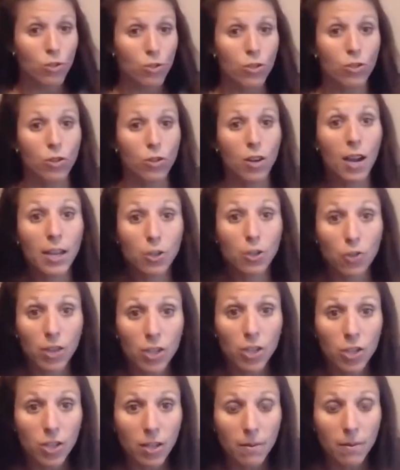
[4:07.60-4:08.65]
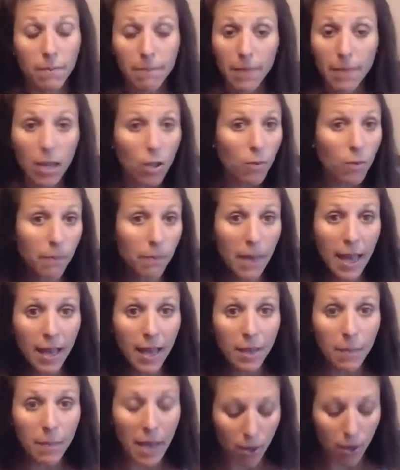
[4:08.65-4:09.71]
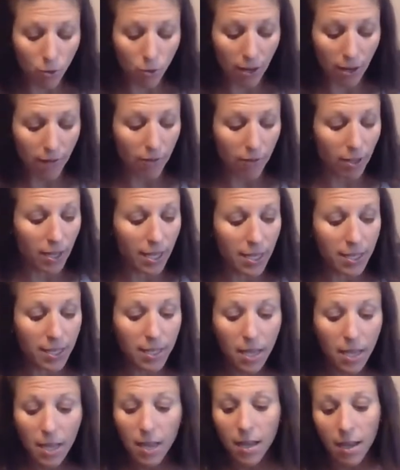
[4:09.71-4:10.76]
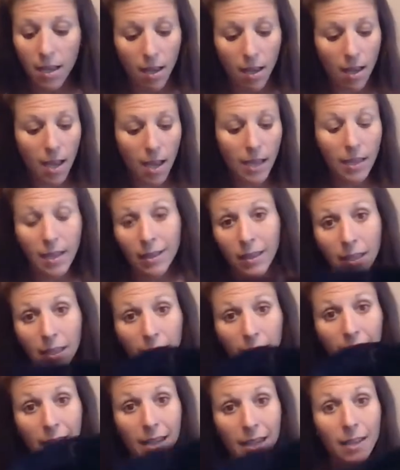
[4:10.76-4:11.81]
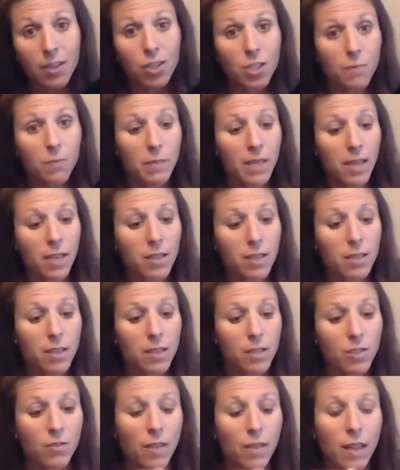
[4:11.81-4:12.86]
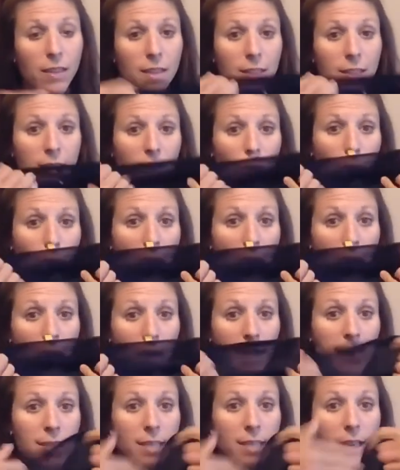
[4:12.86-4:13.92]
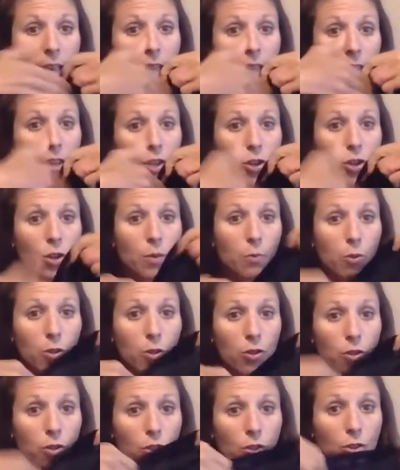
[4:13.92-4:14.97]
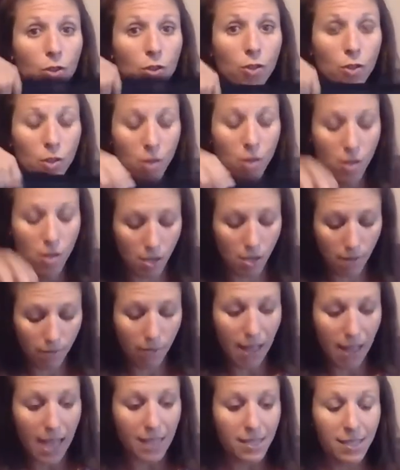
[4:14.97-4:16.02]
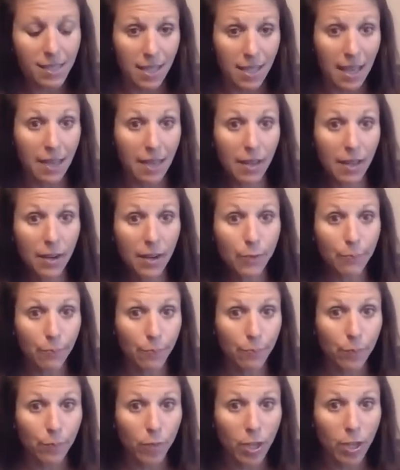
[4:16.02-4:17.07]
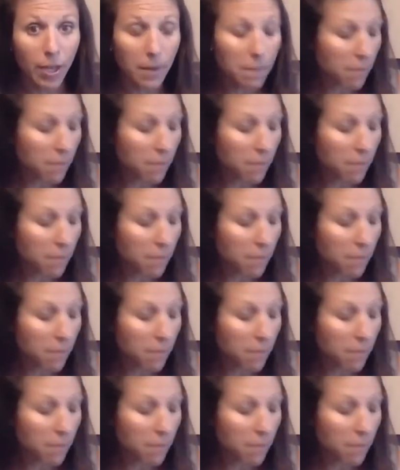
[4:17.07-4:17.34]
your hydration belt, backpack, whatever it is. I like the Naked just because you've got these little pockets that you can put the flasks in there. Okay.